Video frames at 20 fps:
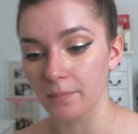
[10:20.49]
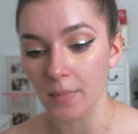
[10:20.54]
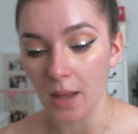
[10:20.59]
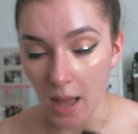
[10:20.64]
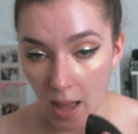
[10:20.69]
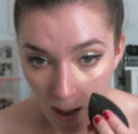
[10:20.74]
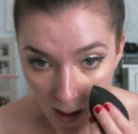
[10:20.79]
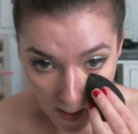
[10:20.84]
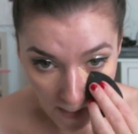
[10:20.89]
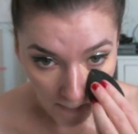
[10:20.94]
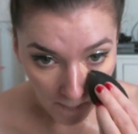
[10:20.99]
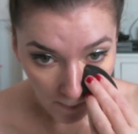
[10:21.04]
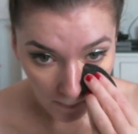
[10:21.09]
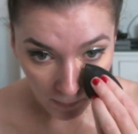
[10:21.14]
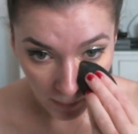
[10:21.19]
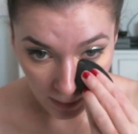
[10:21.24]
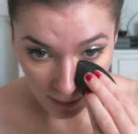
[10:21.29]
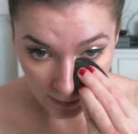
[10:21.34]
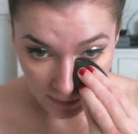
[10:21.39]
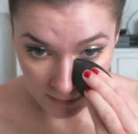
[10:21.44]

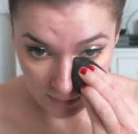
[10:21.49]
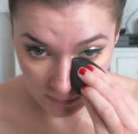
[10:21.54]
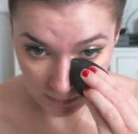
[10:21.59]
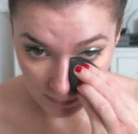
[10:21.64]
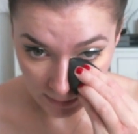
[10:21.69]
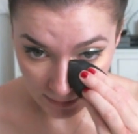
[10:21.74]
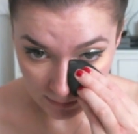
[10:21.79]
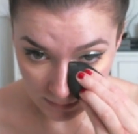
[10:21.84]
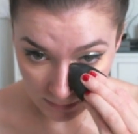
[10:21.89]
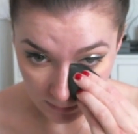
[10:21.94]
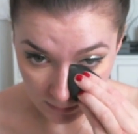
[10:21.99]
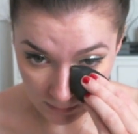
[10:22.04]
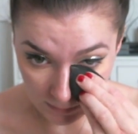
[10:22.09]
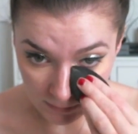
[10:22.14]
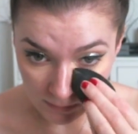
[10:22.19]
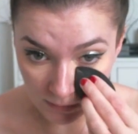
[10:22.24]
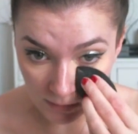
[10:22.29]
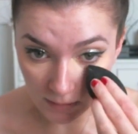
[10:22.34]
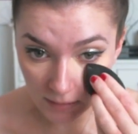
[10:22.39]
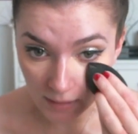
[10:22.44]
But I still like to
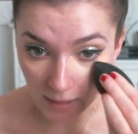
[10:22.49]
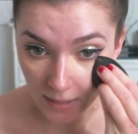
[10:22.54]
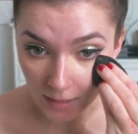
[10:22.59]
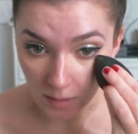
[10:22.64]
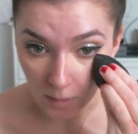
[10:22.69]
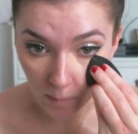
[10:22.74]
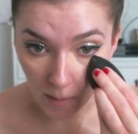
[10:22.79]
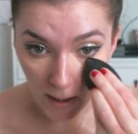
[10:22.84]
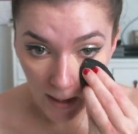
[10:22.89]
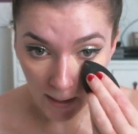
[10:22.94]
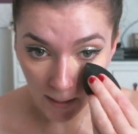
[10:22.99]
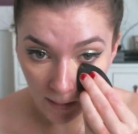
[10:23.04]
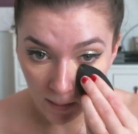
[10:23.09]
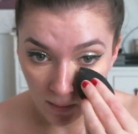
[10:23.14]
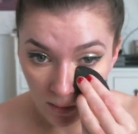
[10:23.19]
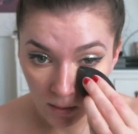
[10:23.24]
conceal it anyway,